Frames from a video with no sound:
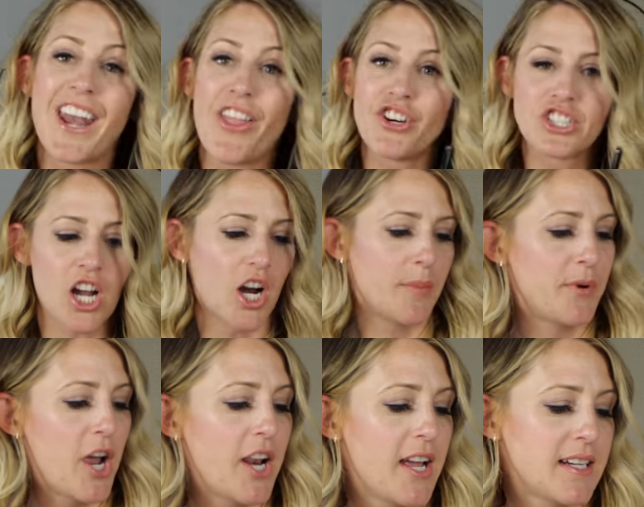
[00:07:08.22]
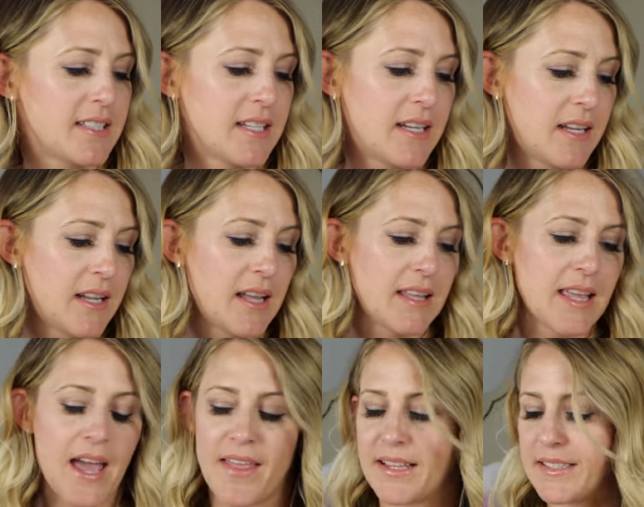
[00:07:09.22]
Another Tarte product.
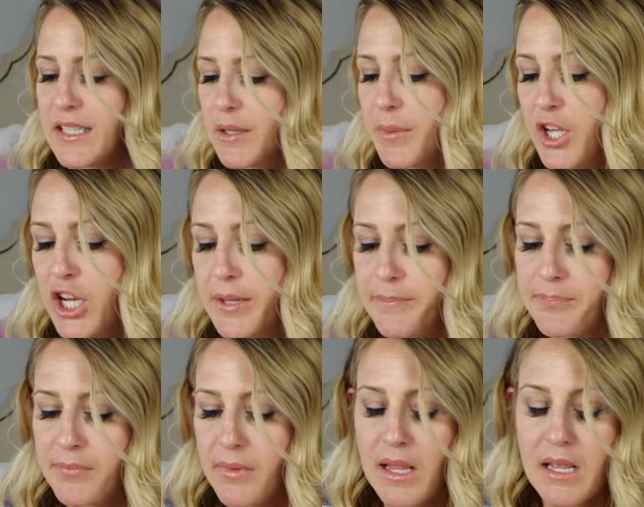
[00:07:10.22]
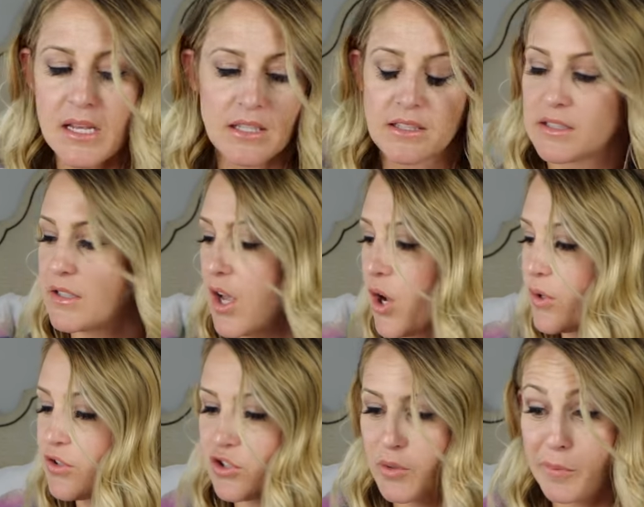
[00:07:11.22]
Yeah, that's gonna be good.
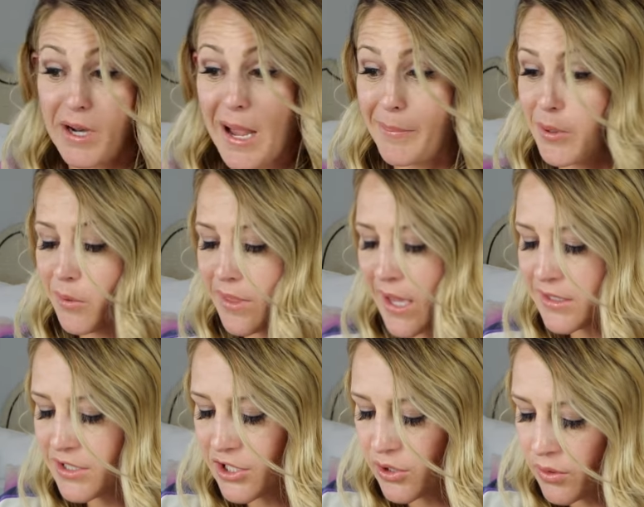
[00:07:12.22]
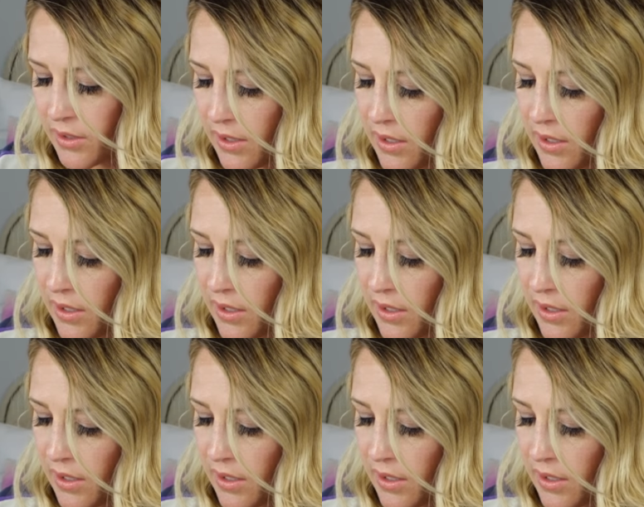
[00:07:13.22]
So super happy with that too.